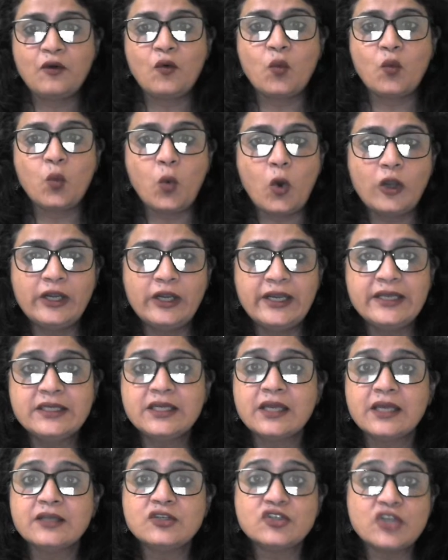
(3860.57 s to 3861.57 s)

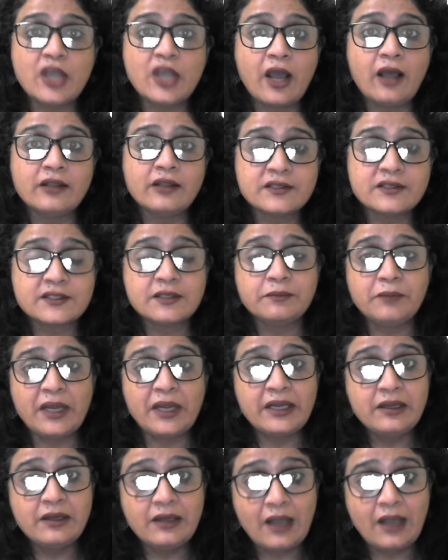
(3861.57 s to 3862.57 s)
Violent jihadism,
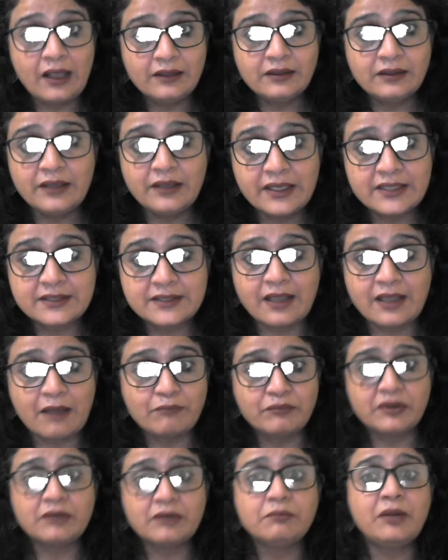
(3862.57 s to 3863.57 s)
another
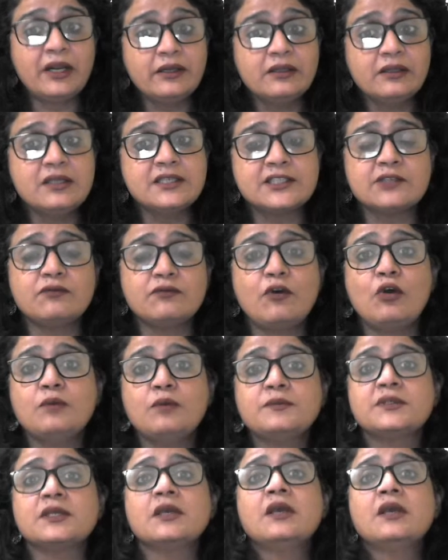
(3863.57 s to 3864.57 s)
example, but this
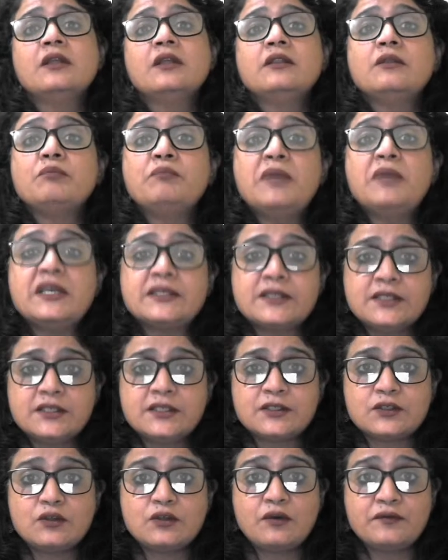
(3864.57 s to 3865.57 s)
forms the
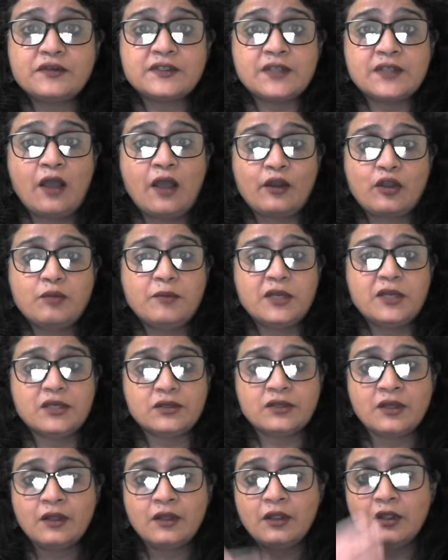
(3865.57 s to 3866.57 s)
basis of his
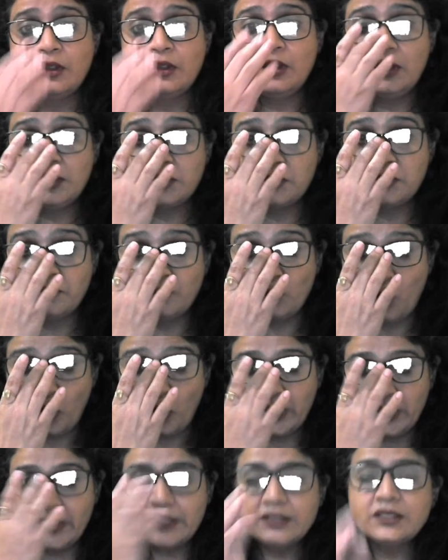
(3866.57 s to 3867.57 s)
argument.
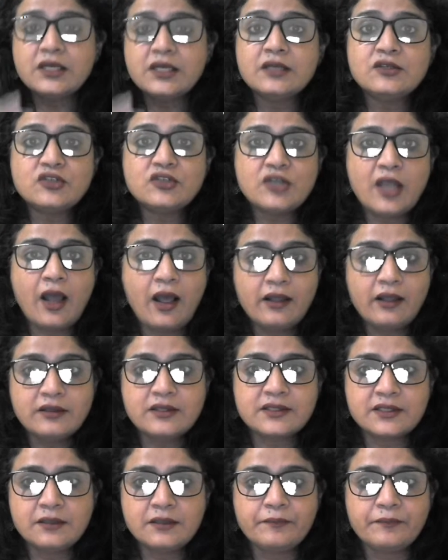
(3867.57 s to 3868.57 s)
Violent
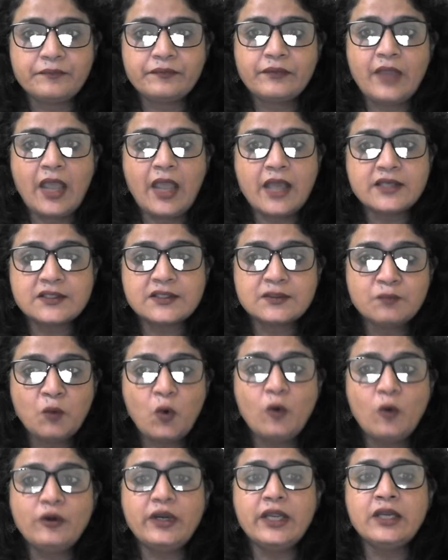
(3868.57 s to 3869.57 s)
jihadism has
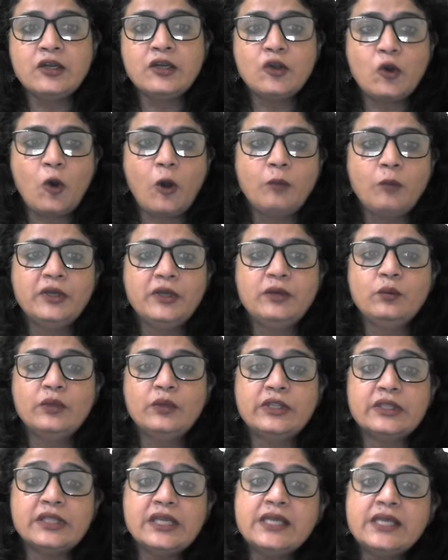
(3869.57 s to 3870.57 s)
more in common
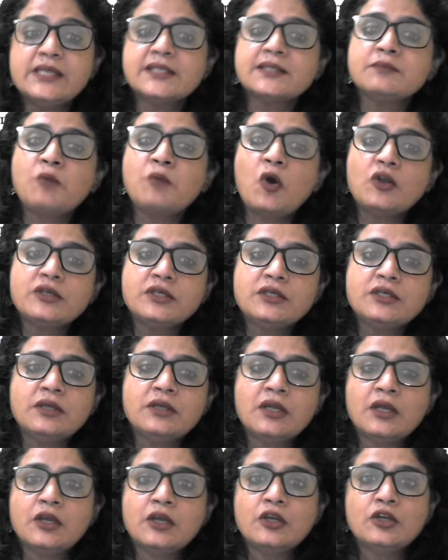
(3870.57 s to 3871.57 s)
with these
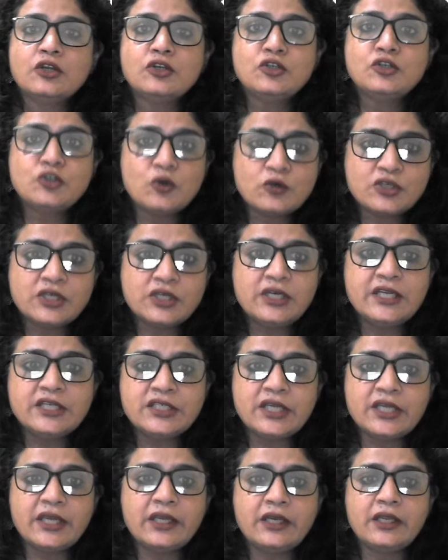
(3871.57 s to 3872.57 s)
modern
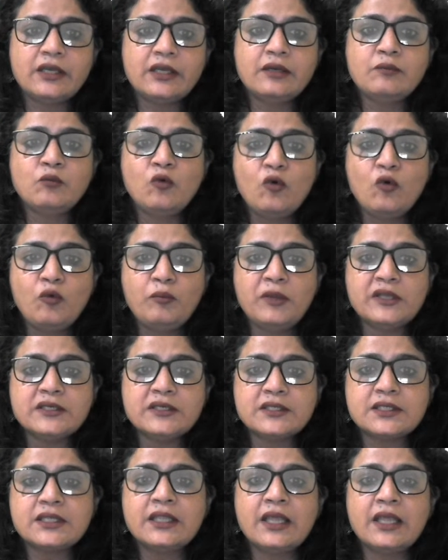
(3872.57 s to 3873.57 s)
totalitarian
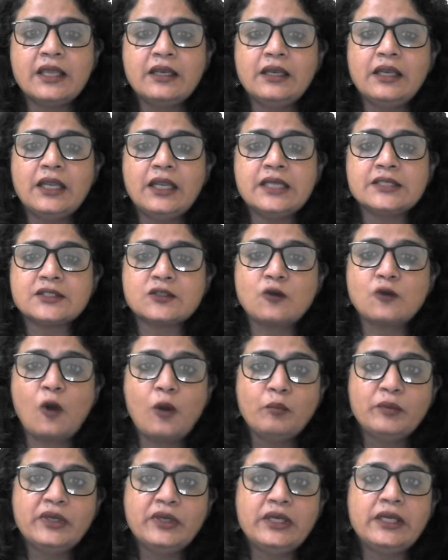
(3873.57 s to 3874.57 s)
movements than is
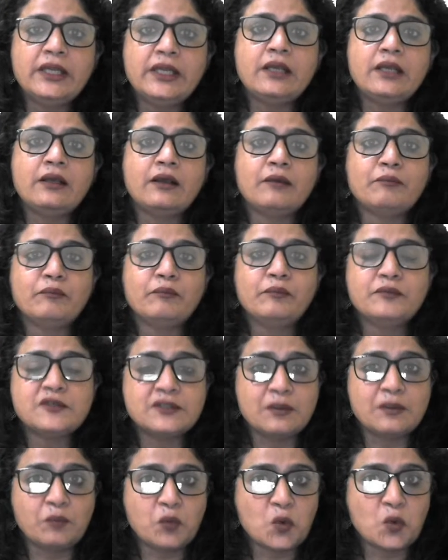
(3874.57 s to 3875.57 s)
commonly
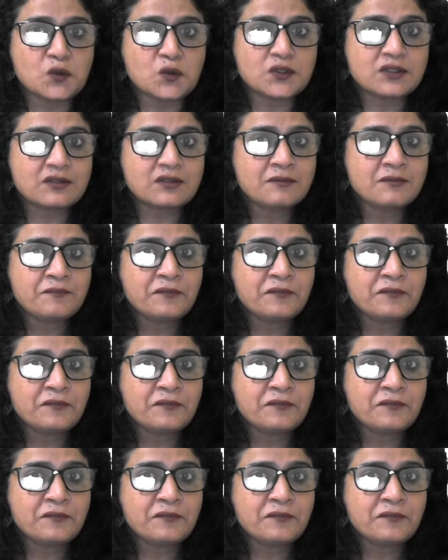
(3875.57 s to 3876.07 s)
supposed.